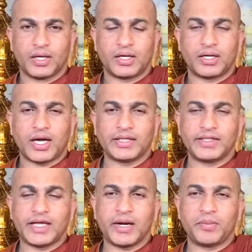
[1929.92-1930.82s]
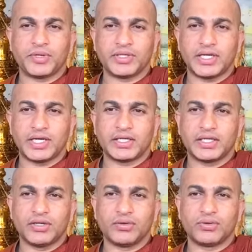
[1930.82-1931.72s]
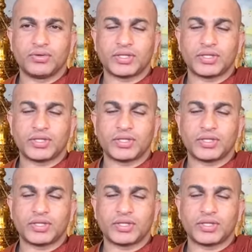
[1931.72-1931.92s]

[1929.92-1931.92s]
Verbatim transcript: rather than projecting or